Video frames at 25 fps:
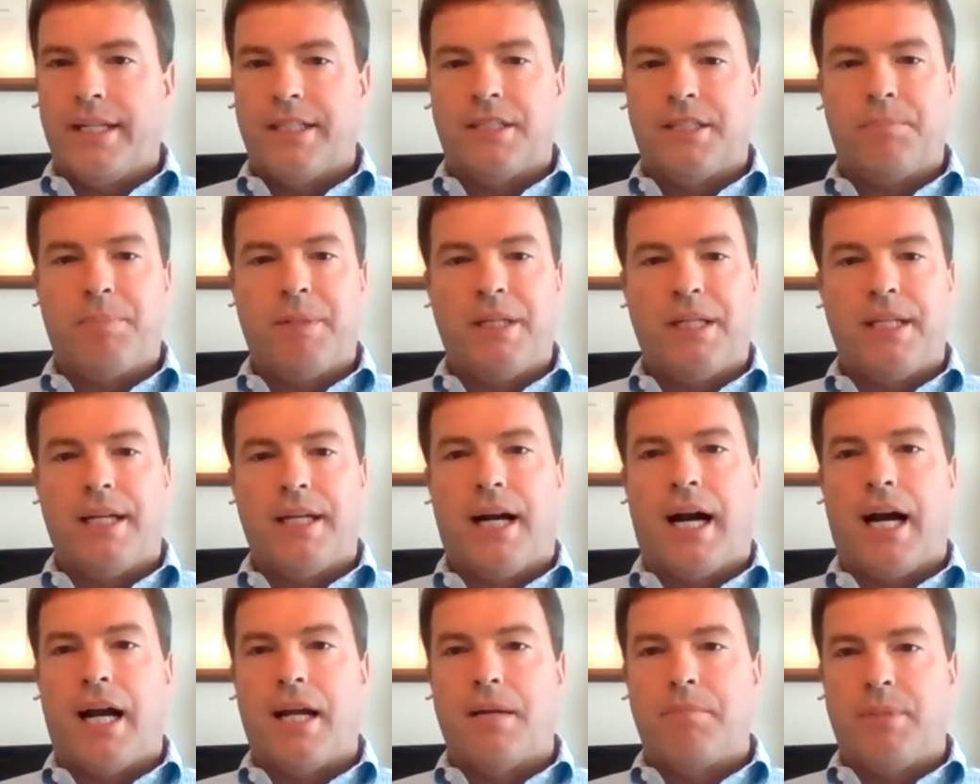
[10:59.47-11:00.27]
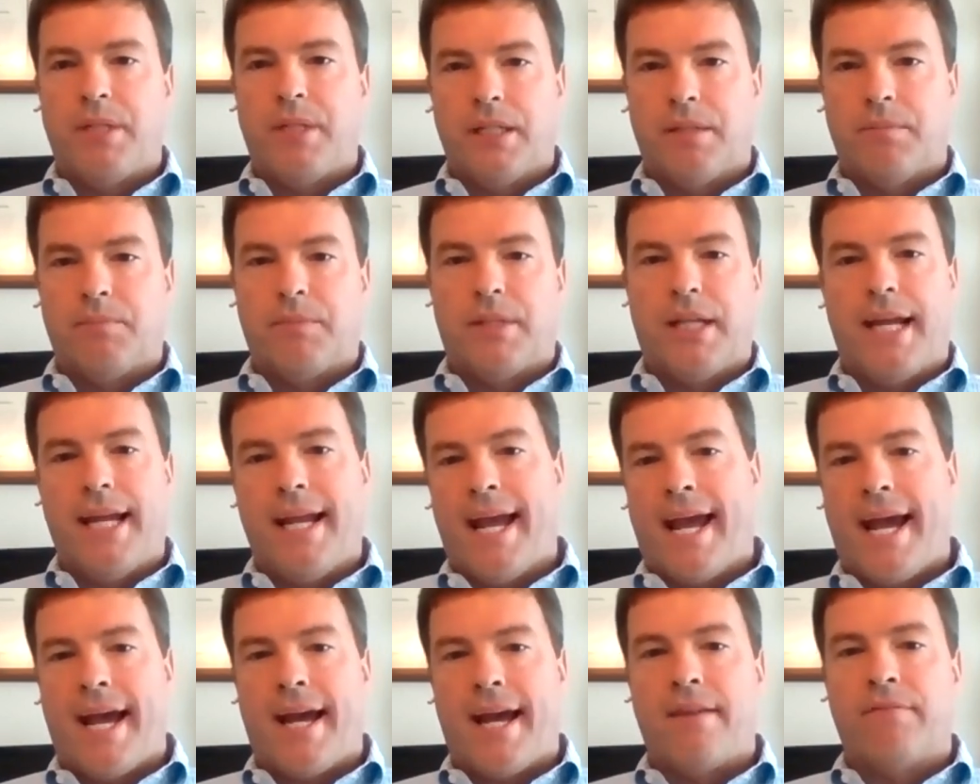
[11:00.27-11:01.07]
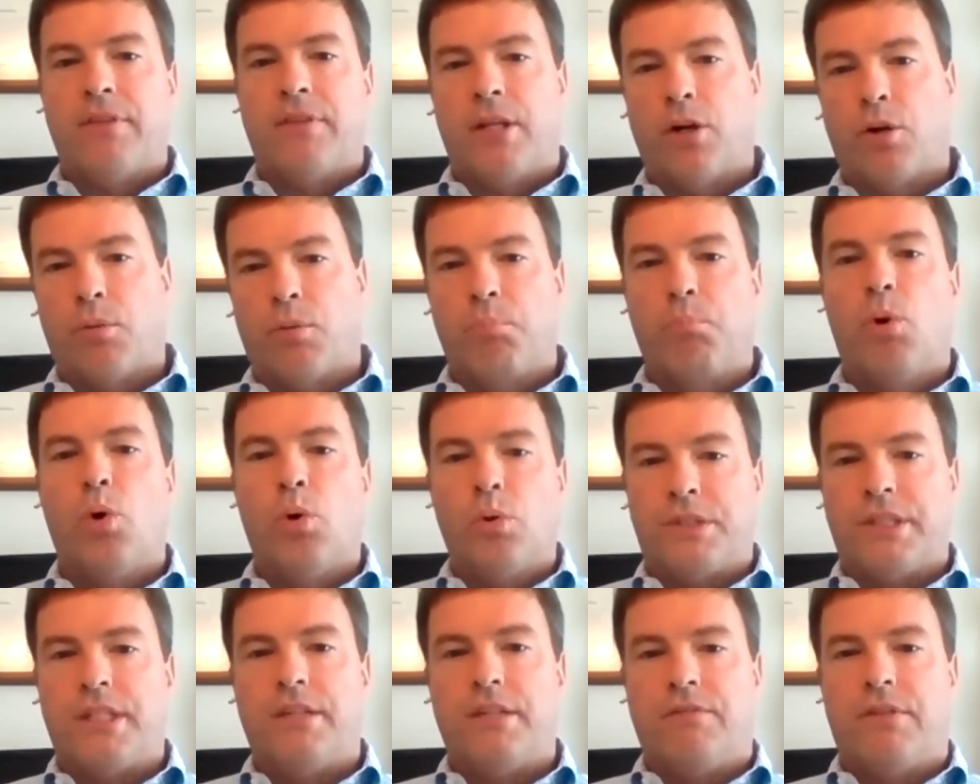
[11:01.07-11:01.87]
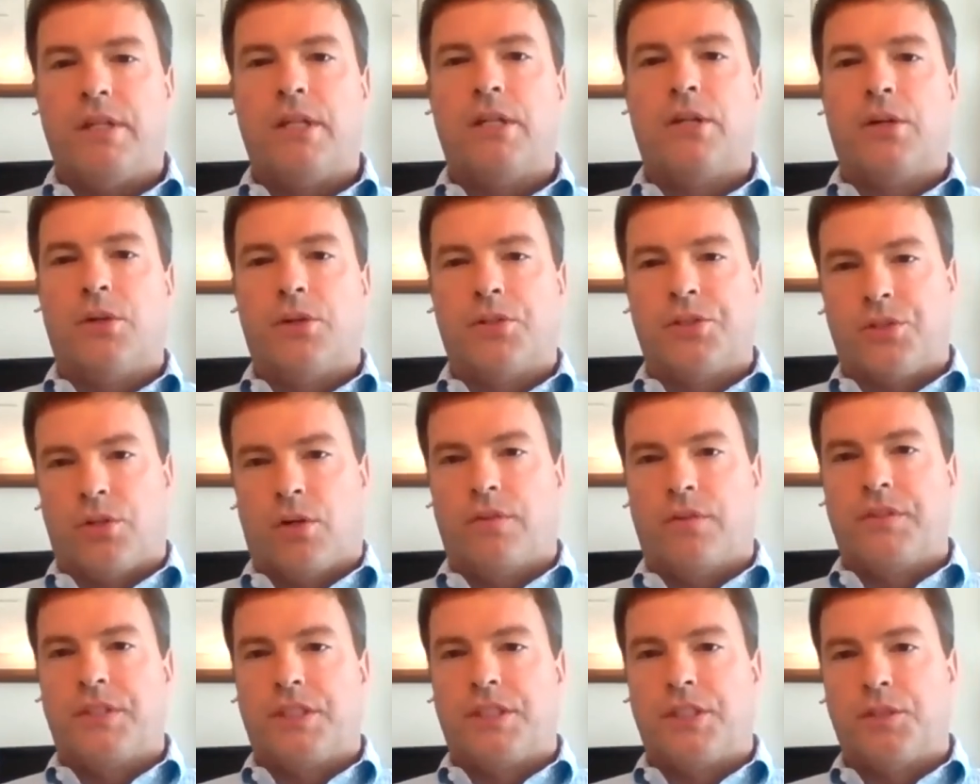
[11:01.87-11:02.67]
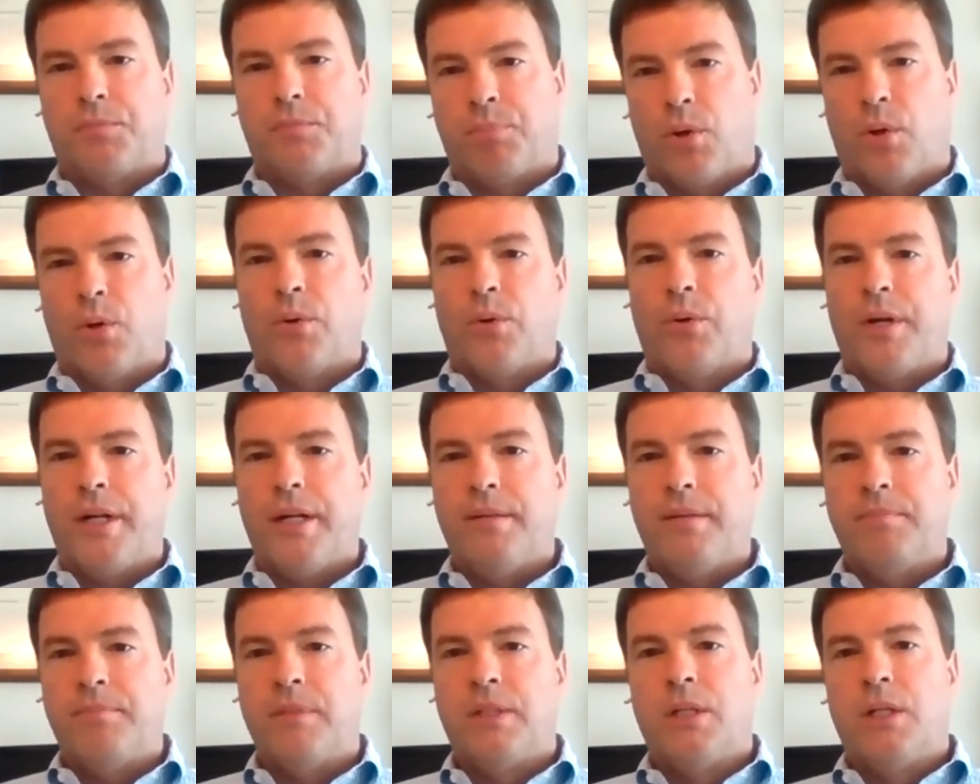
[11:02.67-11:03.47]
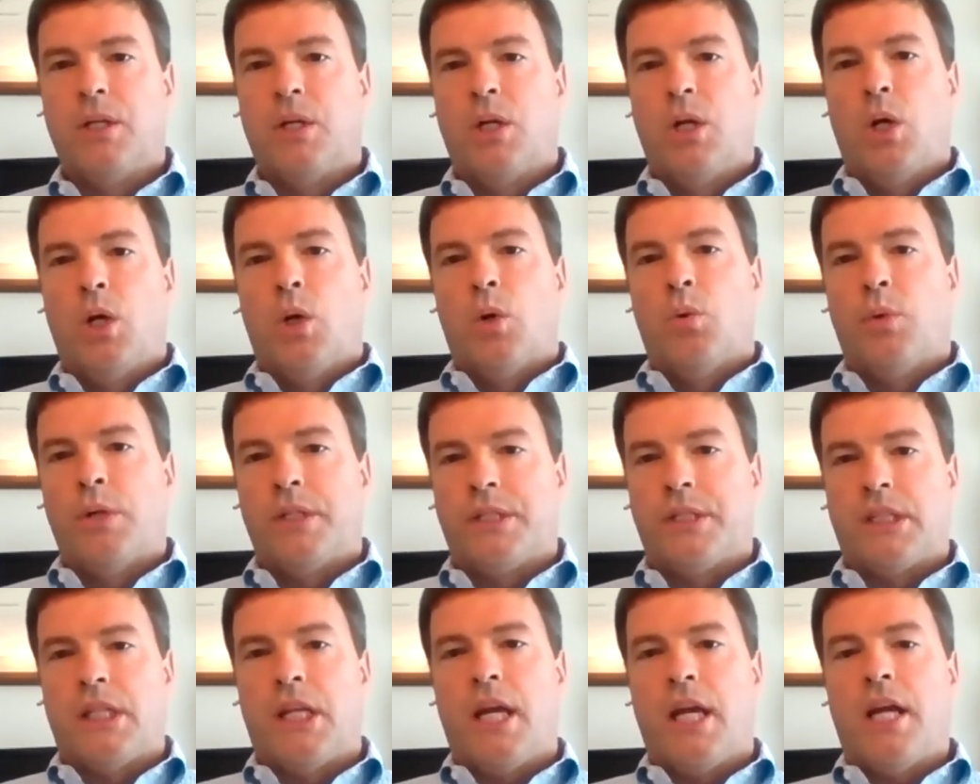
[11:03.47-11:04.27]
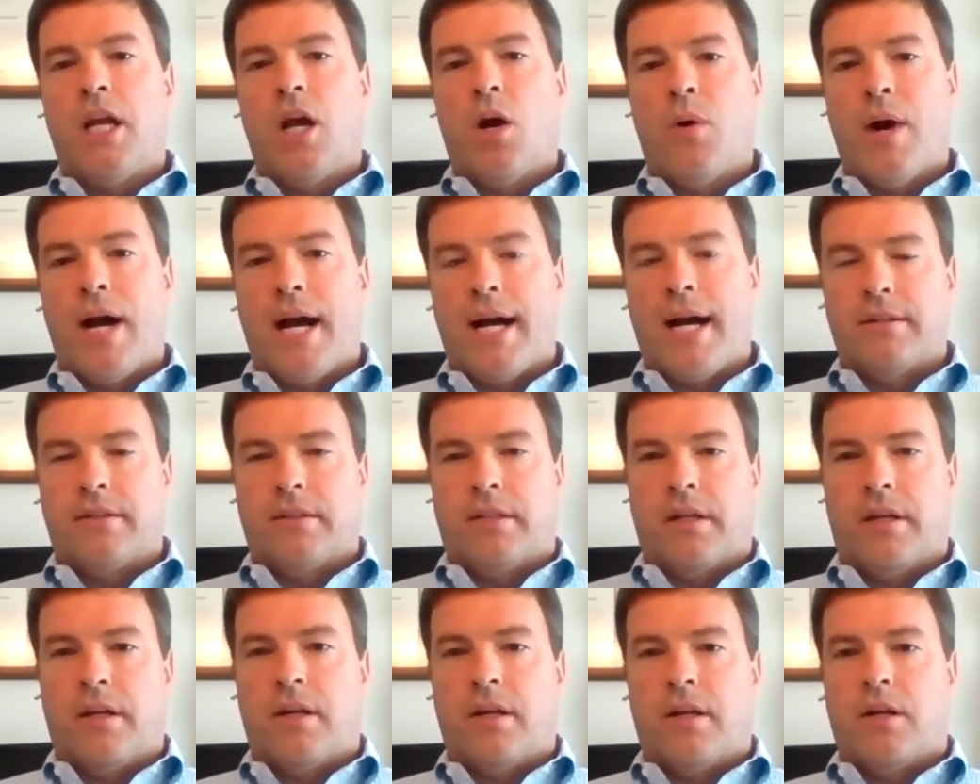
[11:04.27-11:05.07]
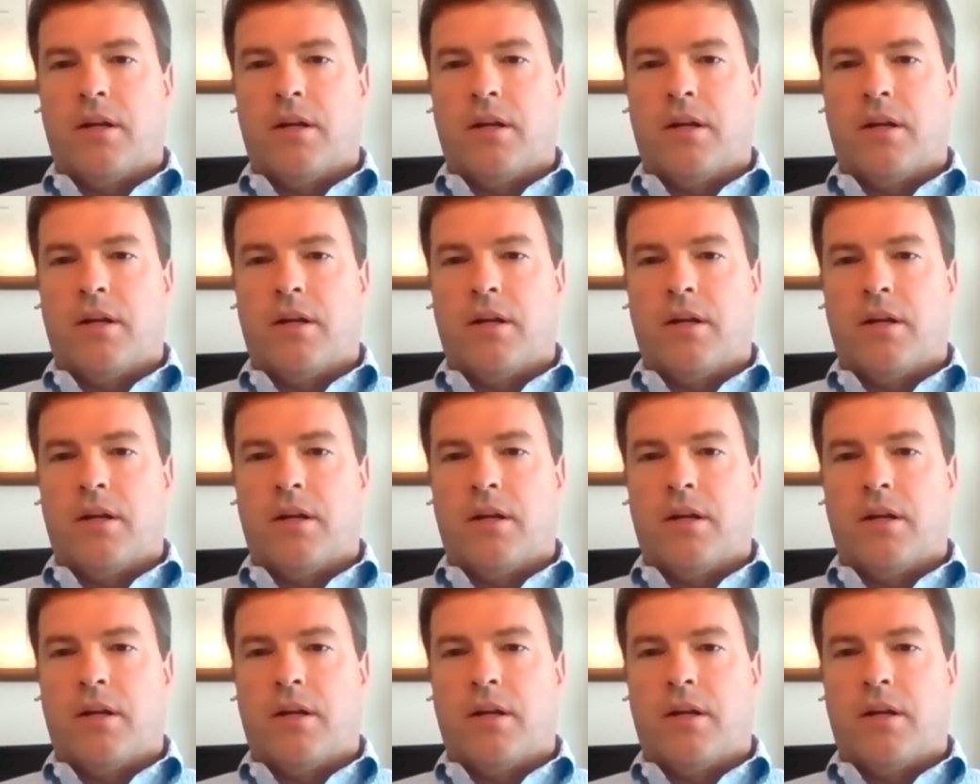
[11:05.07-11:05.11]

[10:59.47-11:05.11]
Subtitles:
HP, IBM, they have their multi-vendor services program, which they go out